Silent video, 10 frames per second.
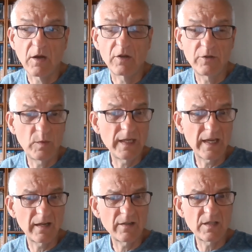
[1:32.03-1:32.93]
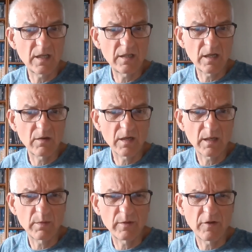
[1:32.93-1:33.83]
on the weekend, I sent out a
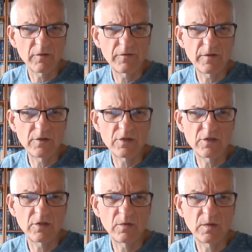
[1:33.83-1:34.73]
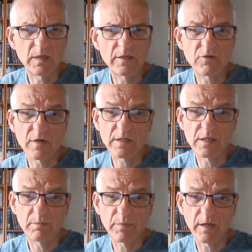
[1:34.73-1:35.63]
couple of offers to
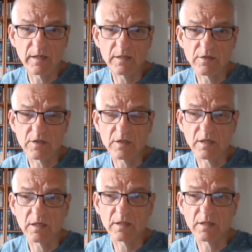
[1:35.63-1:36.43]
interested buyers